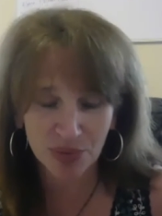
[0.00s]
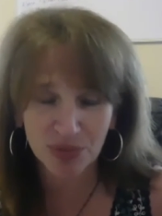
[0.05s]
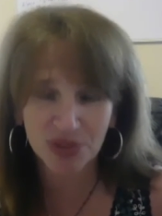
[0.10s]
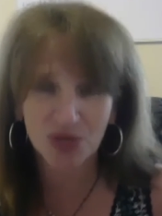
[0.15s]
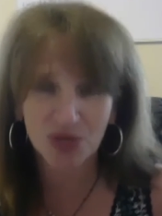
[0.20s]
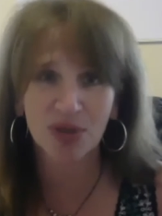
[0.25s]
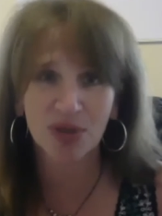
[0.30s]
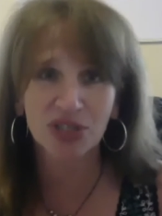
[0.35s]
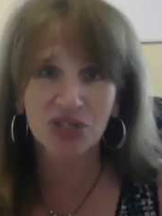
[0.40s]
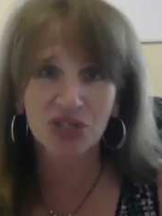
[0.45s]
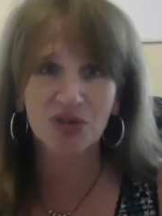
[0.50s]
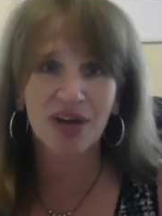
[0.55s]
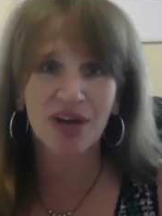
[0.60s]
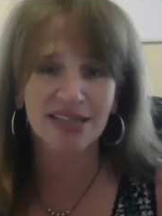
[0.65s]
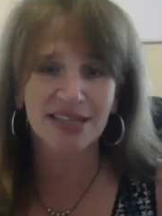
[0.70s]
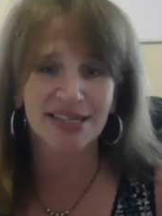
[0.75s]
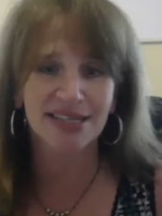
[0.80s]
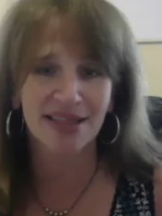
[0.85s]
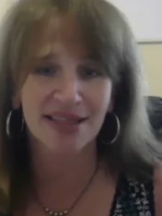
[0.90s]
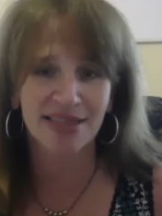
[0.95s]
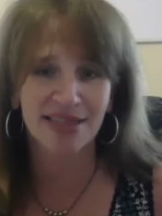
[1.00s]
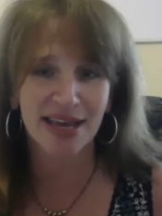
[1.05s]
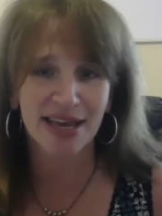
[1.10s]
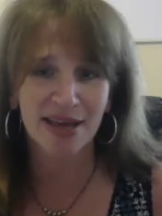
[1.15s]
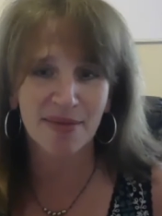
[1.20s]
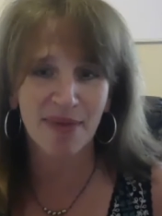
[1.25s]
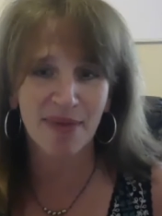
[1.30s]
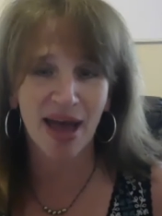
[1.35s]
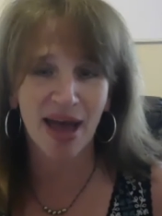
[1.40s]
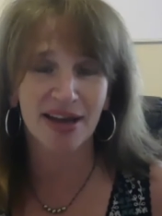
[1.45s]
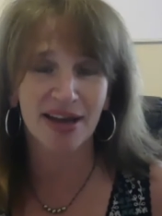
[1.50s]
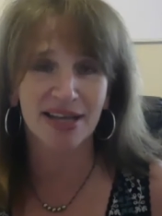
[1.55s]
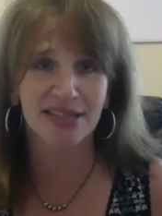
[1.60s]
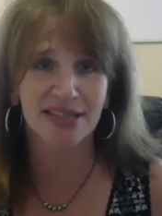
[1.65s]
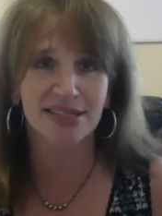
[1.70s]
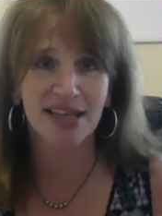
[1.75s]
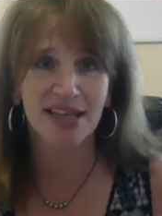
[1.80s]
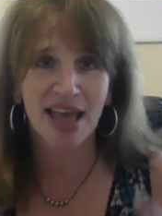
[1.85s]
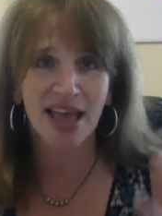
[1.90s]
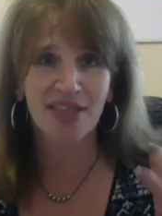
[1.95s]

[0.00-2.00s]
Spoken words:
So what you guys can think about is